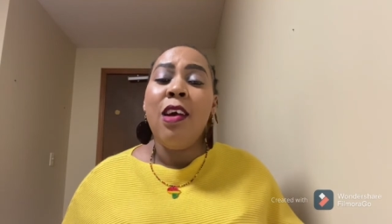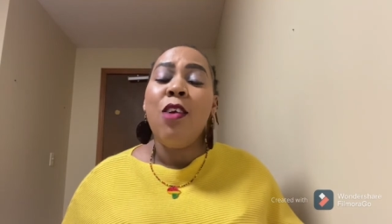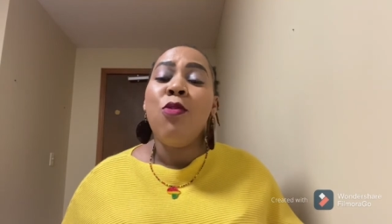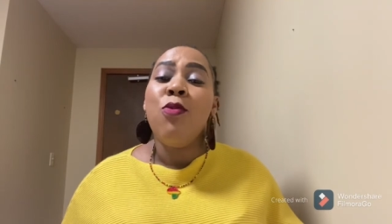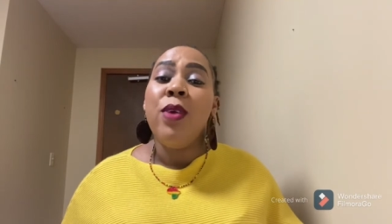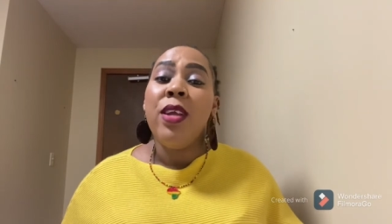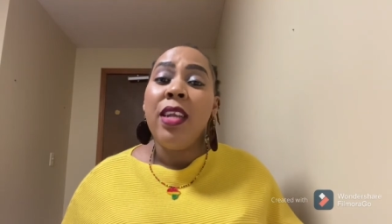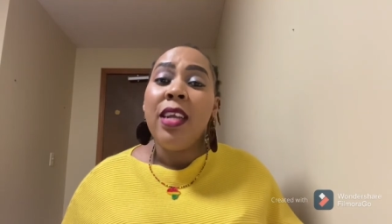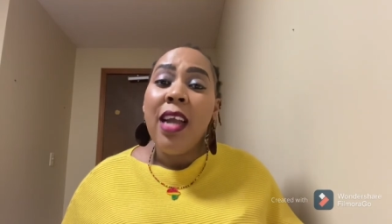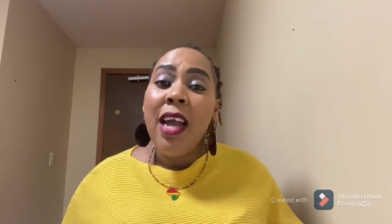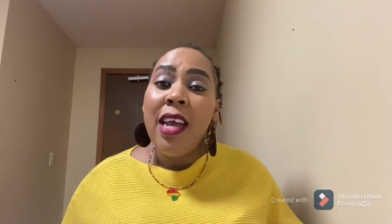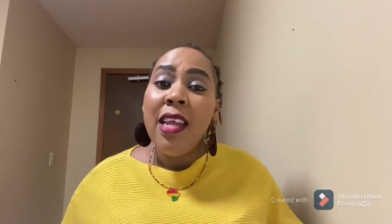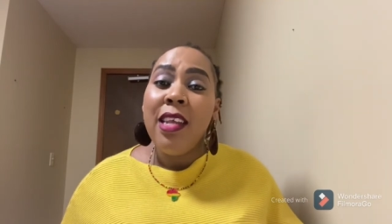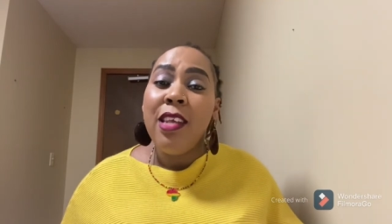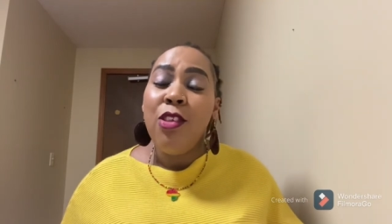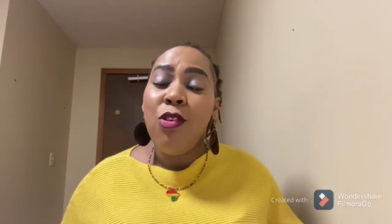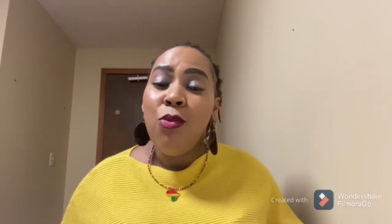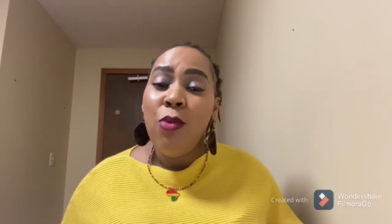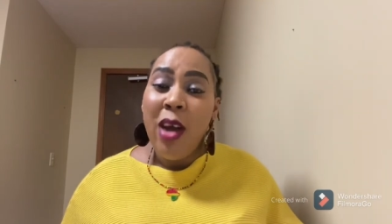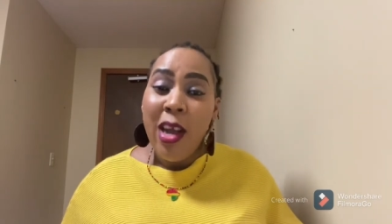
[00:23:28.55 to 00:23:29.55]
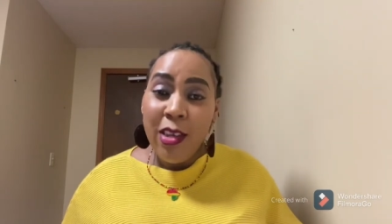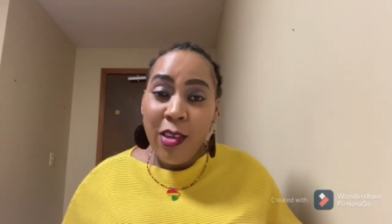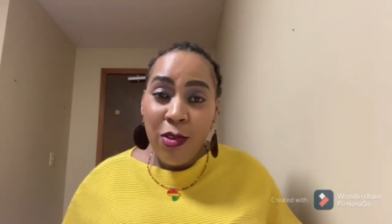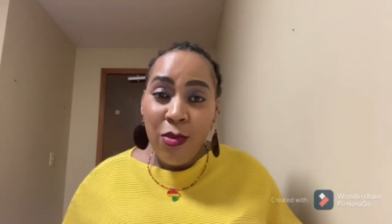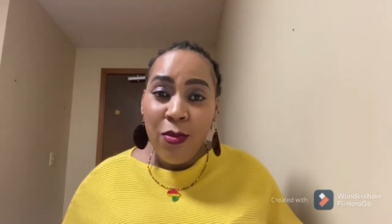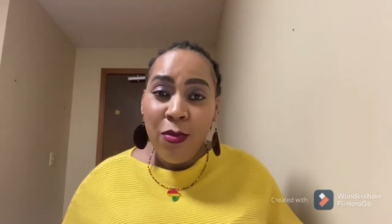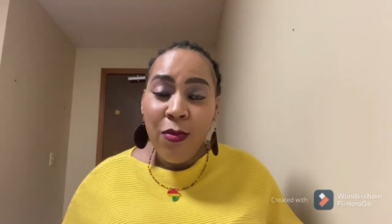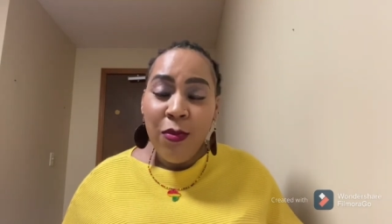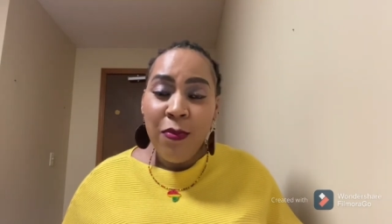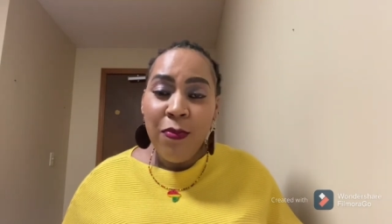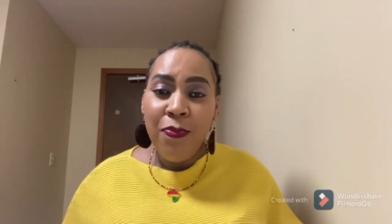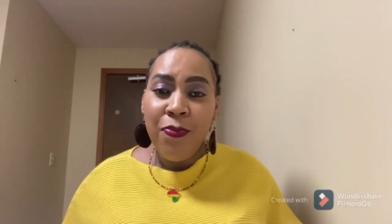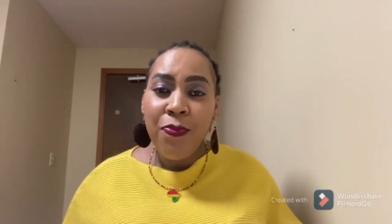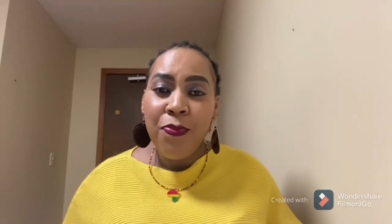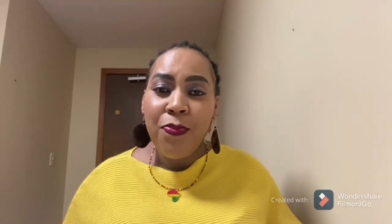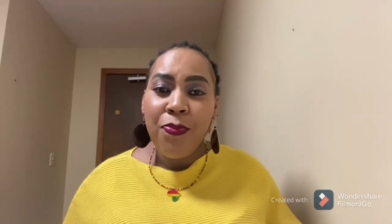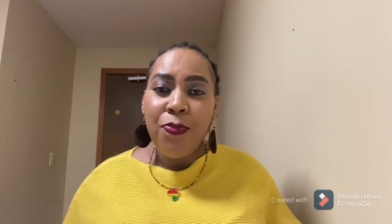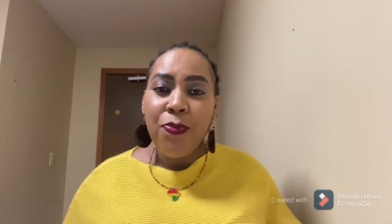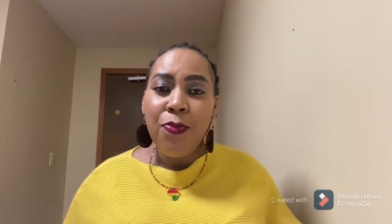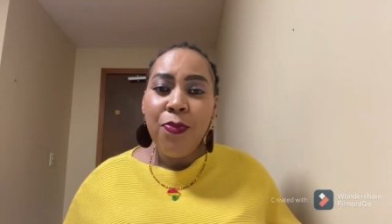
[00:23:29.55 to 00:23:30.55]
kuencourage watu,
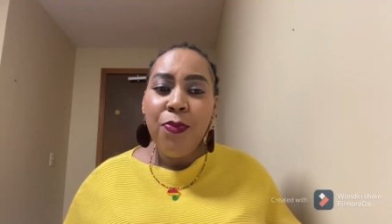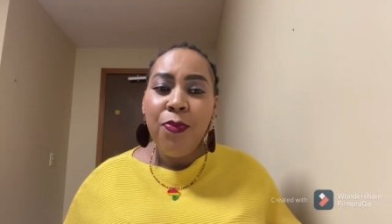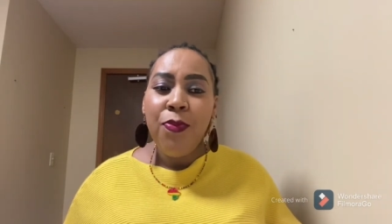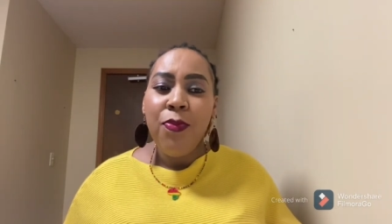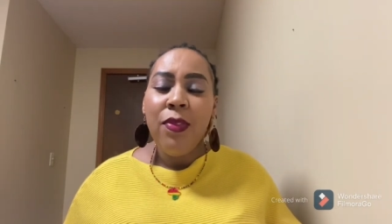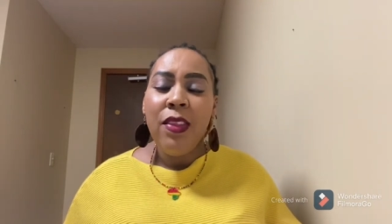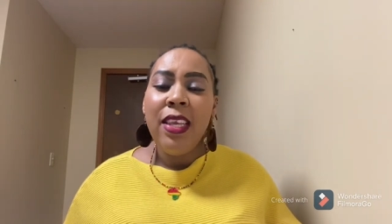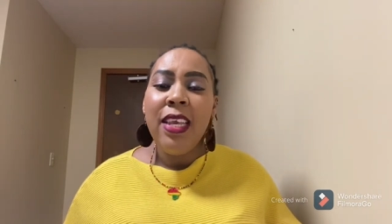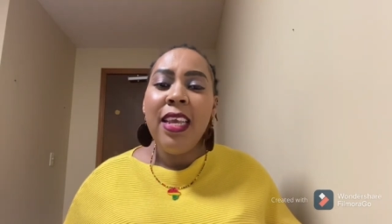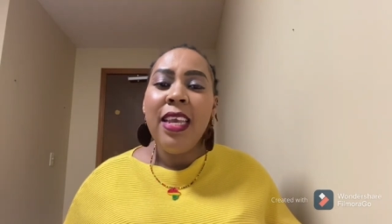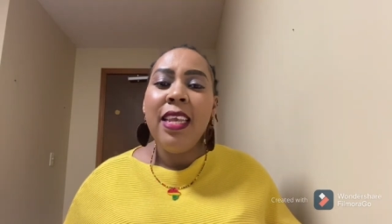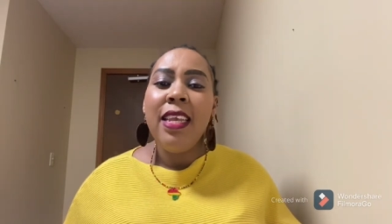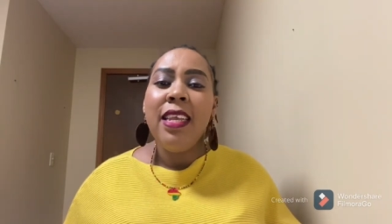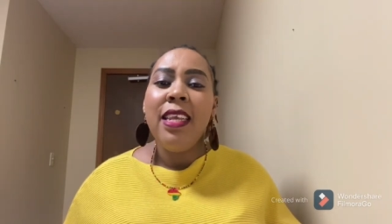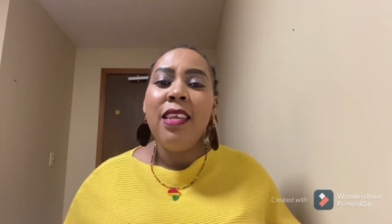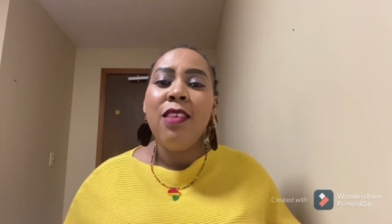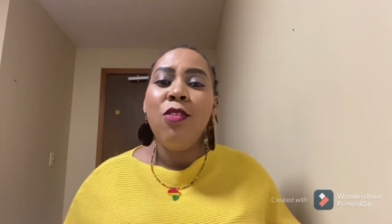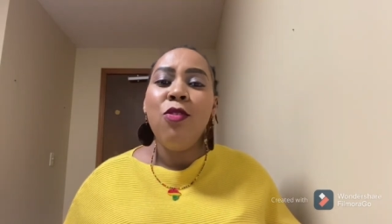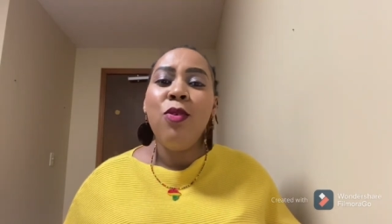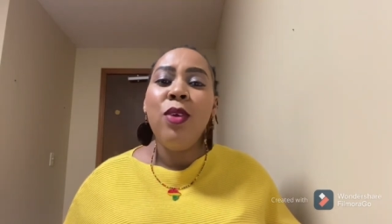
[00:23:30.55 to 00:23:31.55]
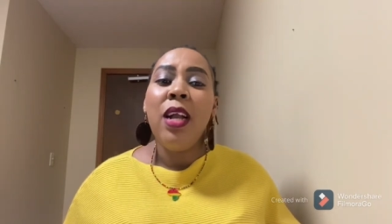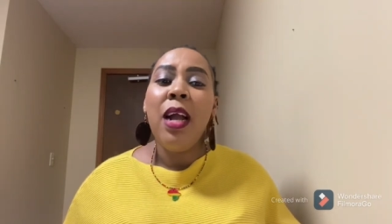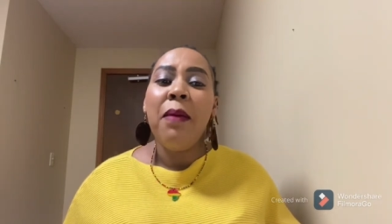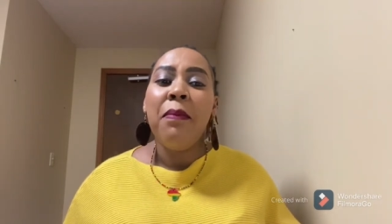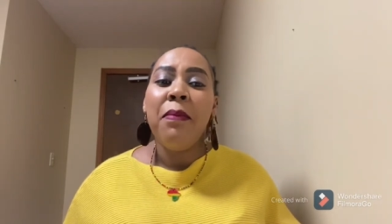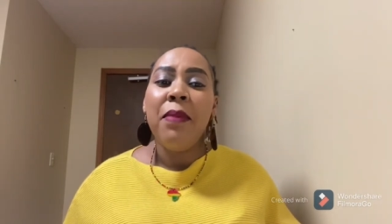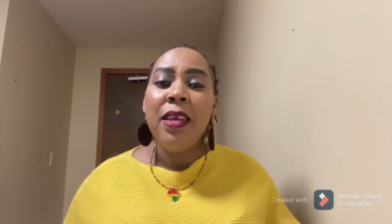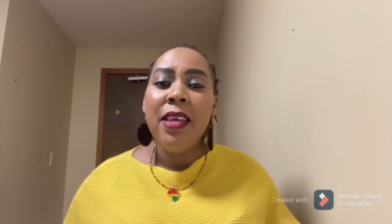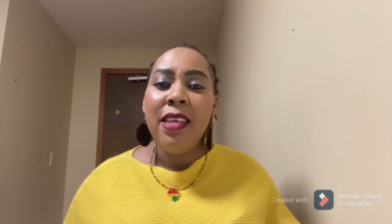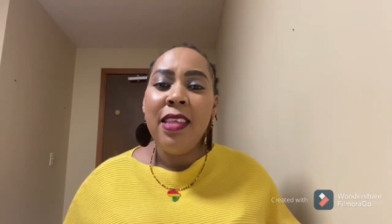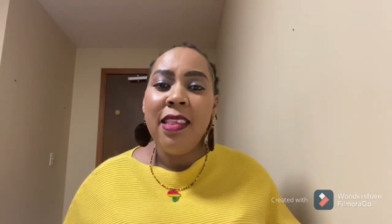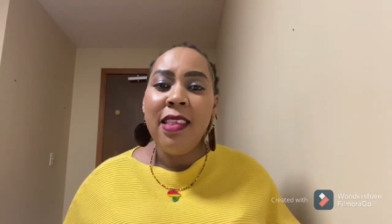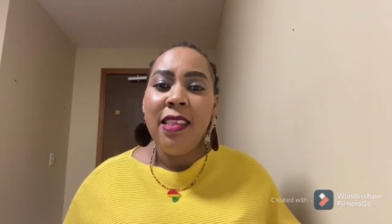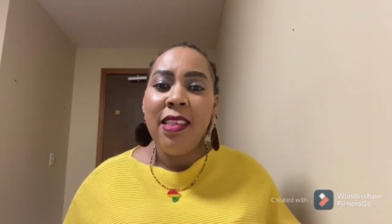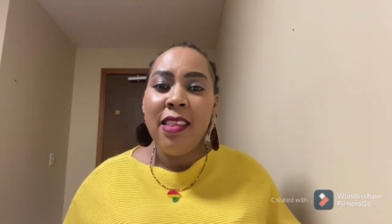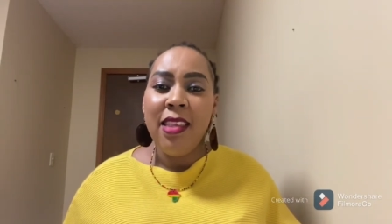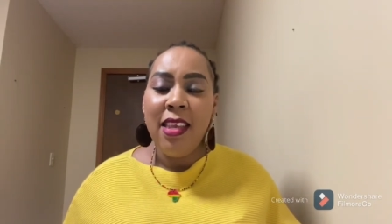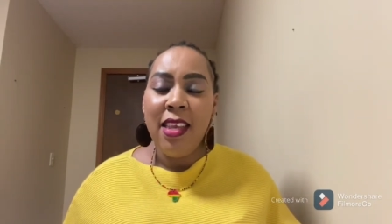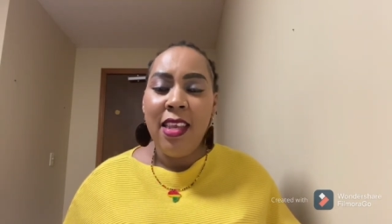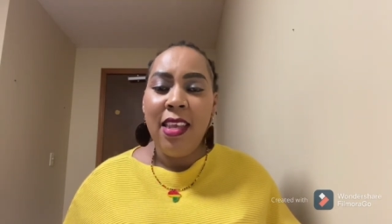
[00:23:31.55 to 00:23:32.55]
and he's doing
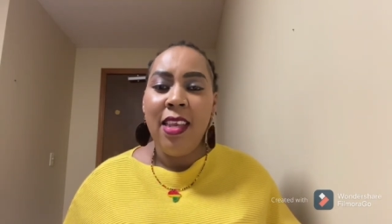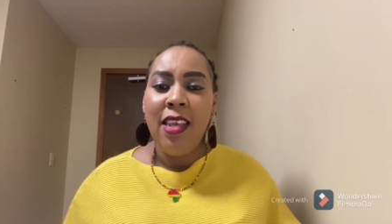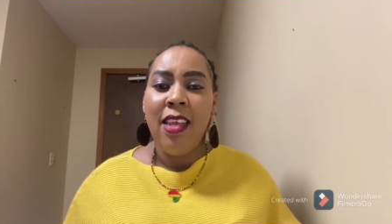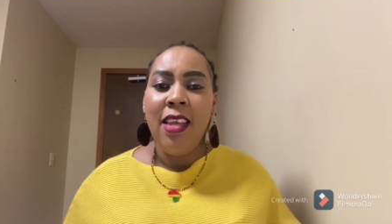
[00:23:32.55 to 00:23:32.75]
amazing.